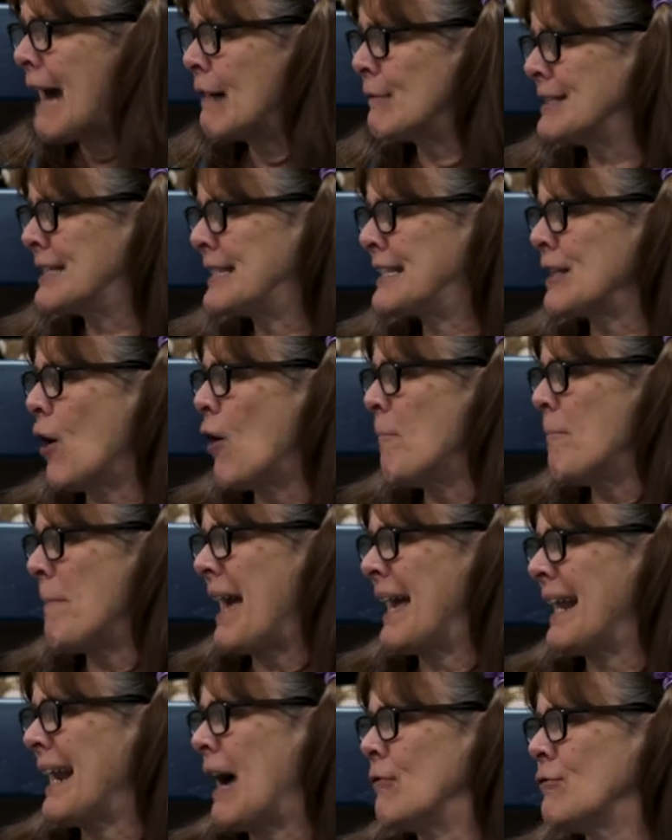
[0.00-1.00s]
I was so
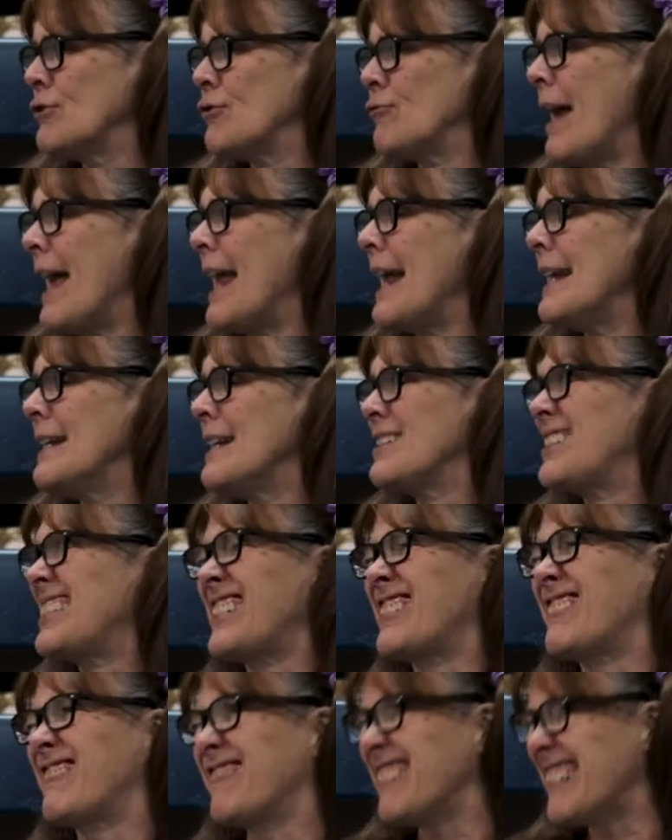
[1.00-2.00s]
mad I was ready to
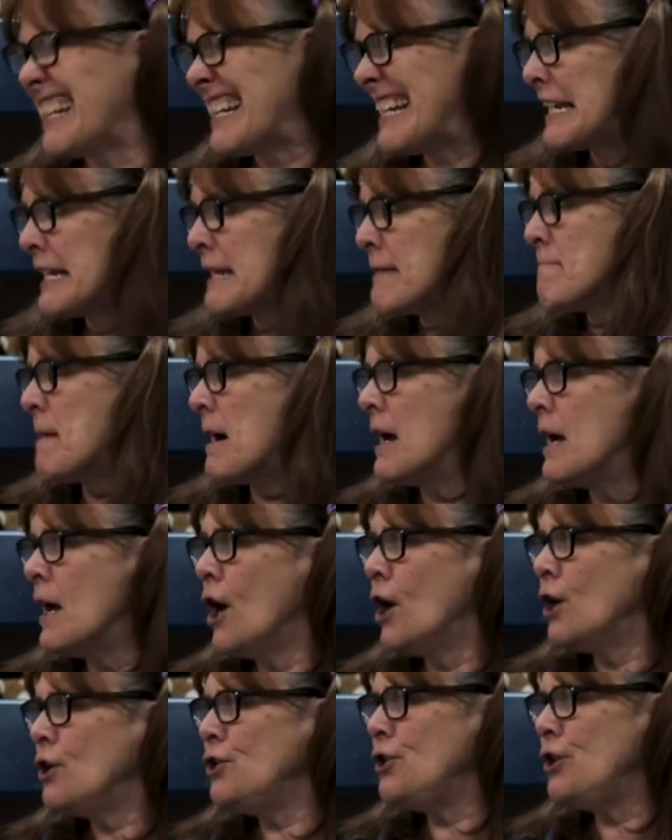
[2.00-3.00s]
scream.
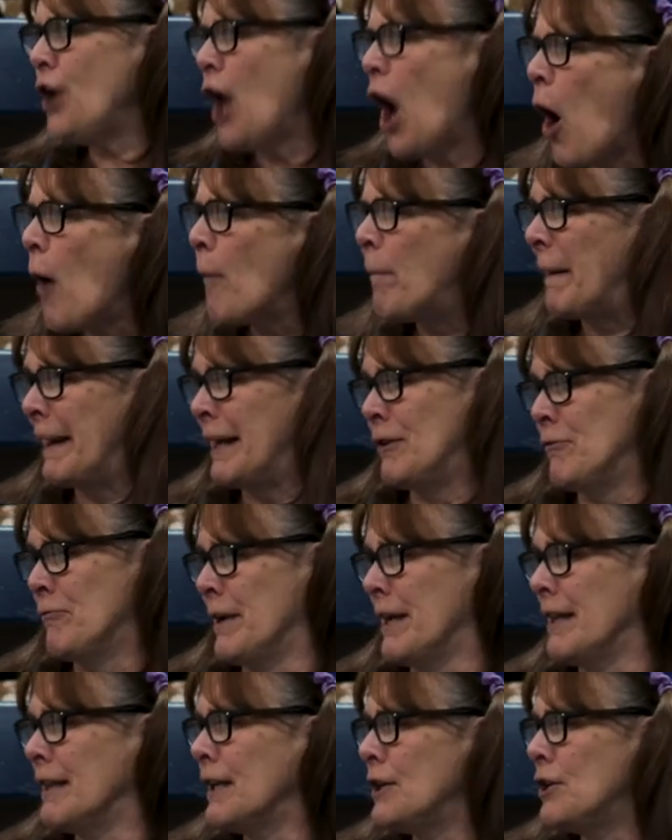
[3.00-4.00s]
Nobody
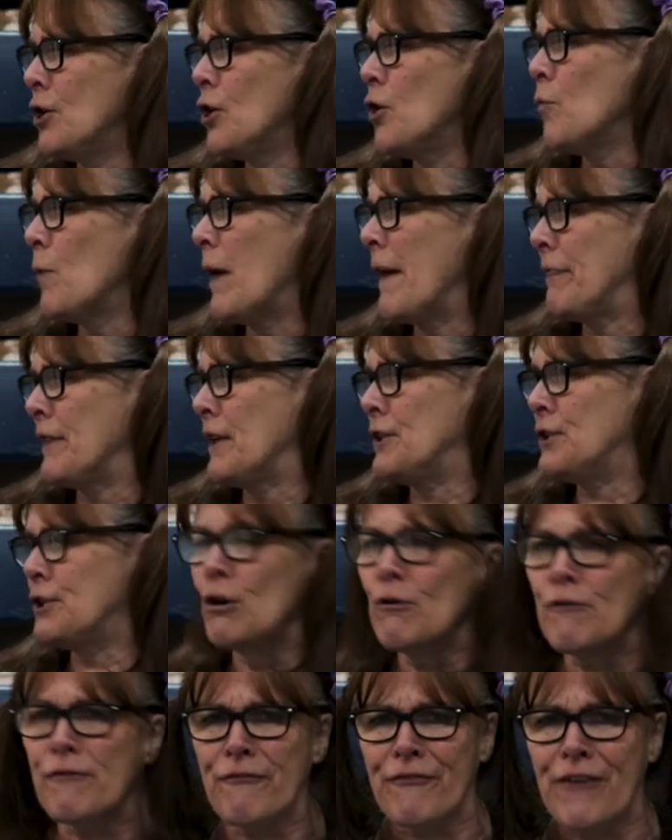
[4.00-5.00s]
really knew what the
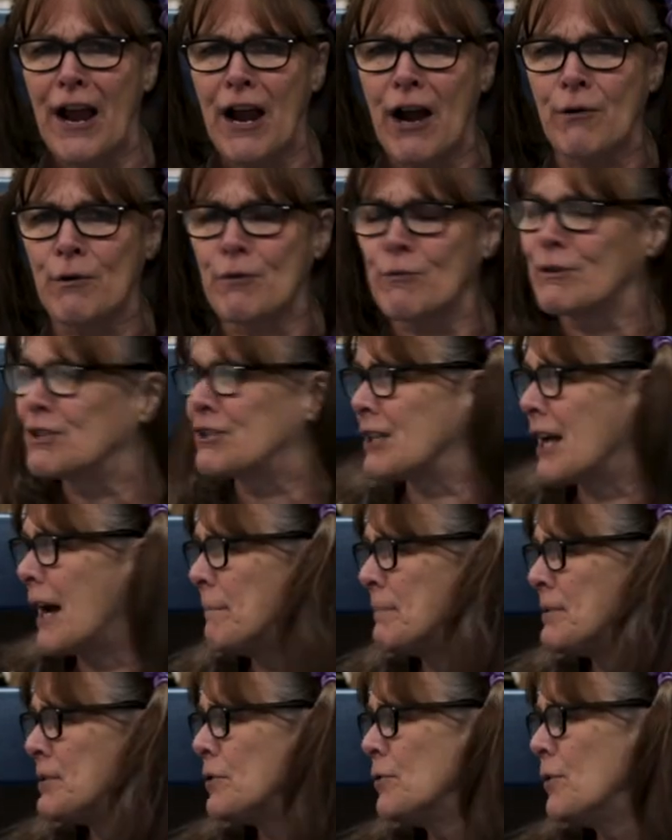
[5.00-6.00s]
tooth fairy was
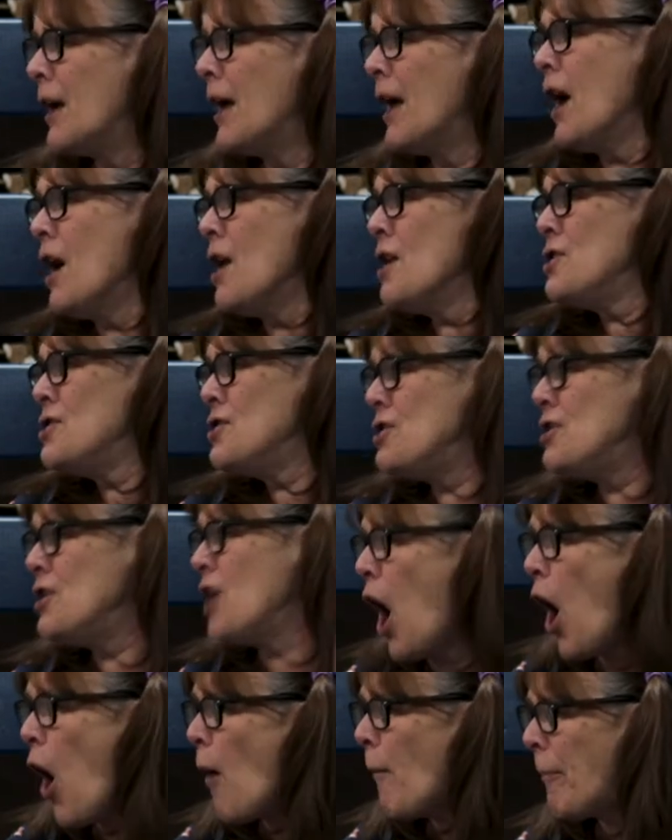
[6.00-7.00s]
up to.
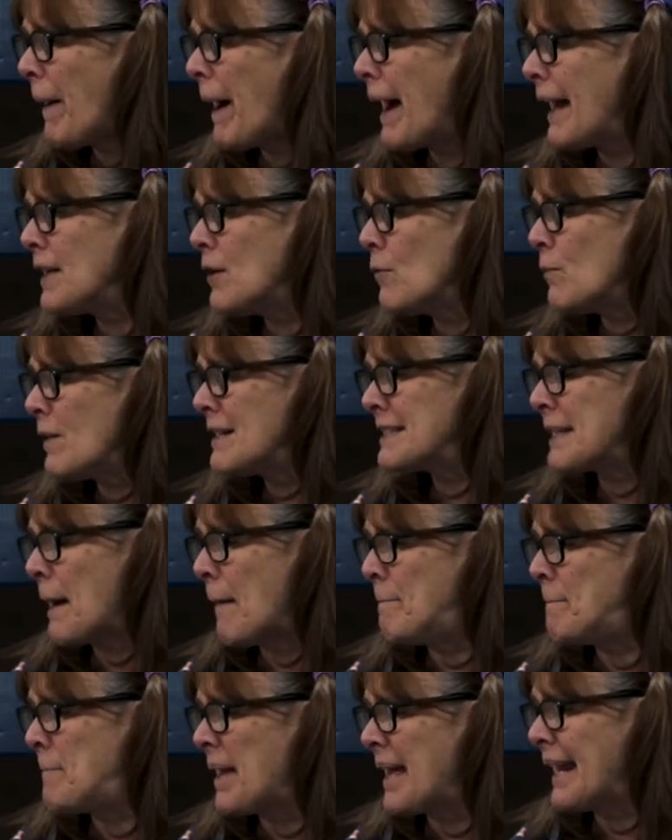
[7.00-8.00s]
Nobody was a
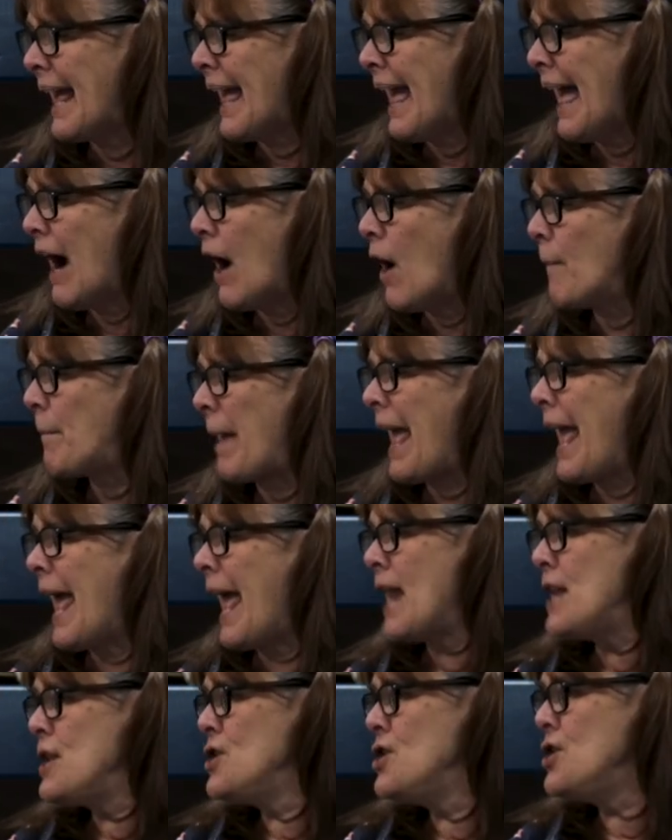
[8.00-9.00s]
bit of help,
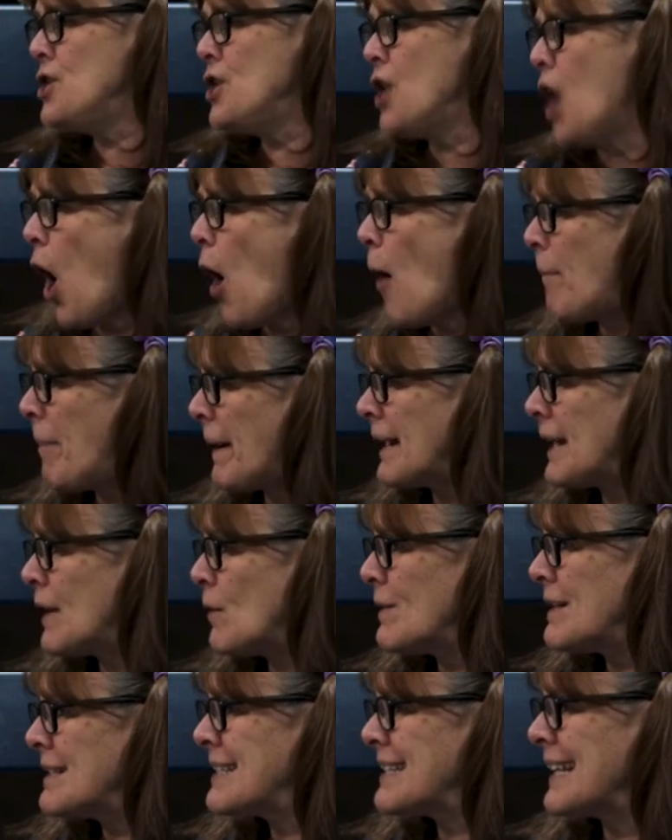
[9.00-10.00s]
and nobody
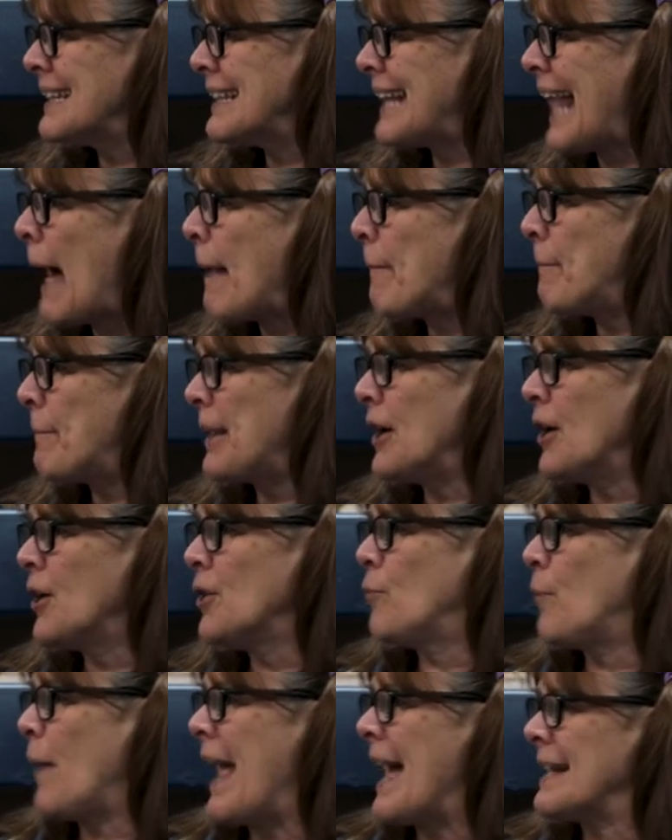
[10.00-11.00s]
was the
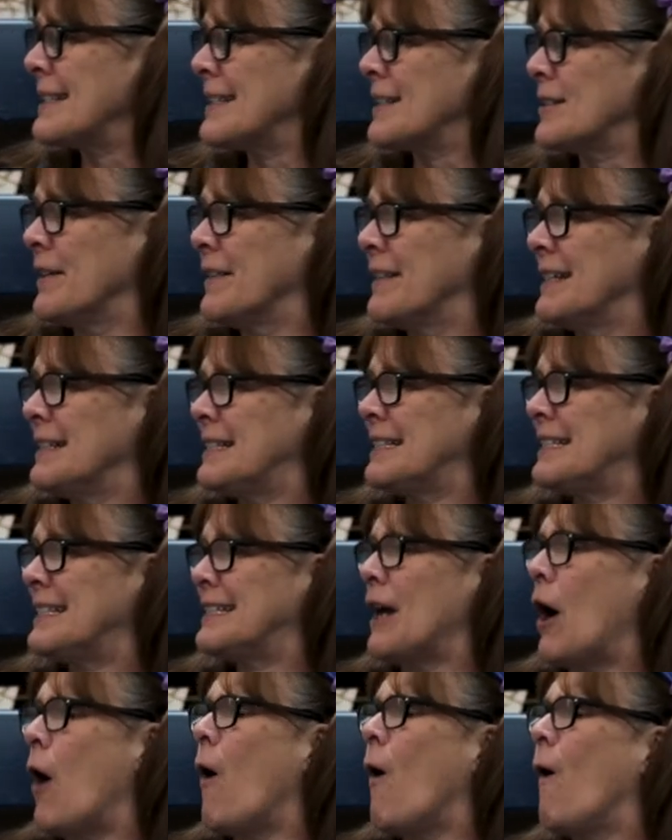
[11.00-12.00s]
lop-eared rascal that
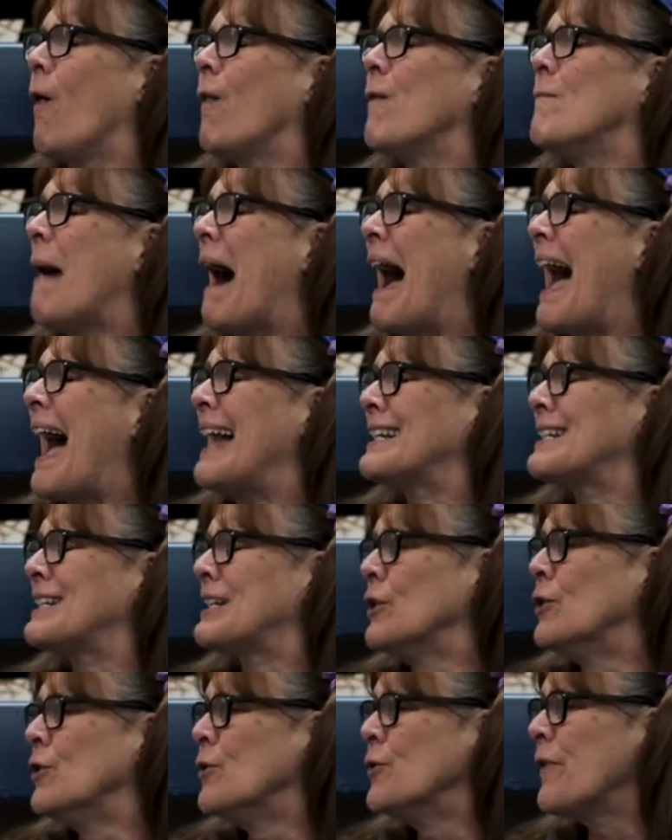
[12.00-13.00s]
stole my
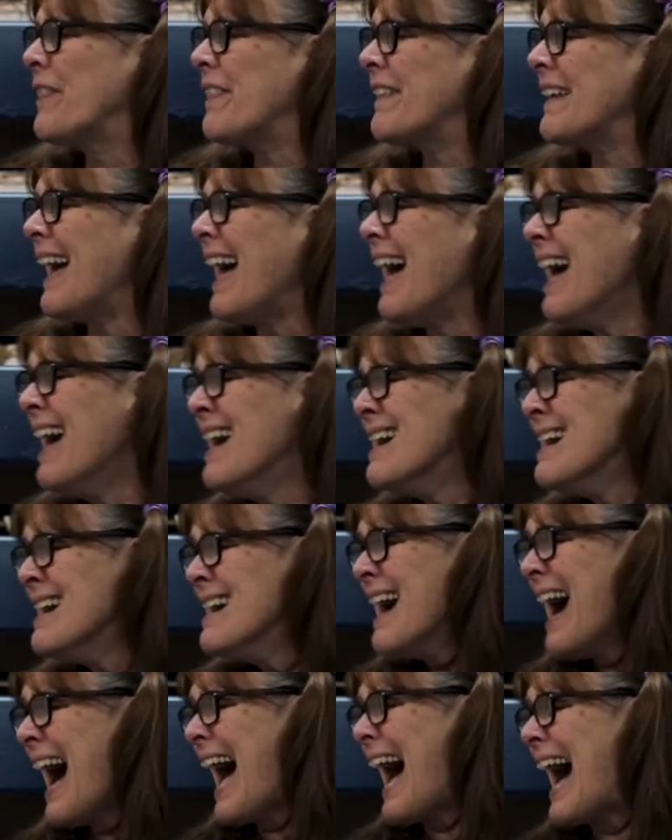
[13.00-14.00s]
tooth.
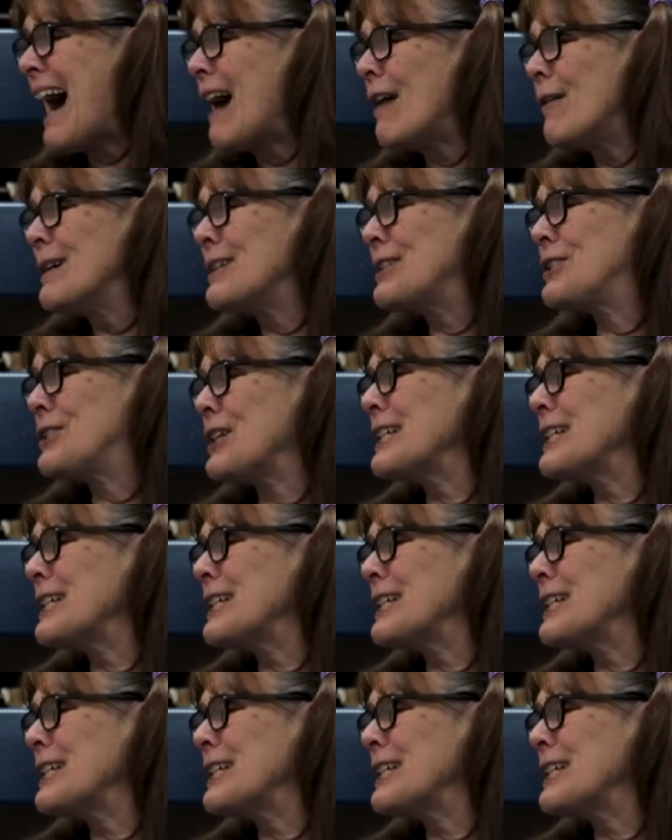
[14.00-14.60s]
I was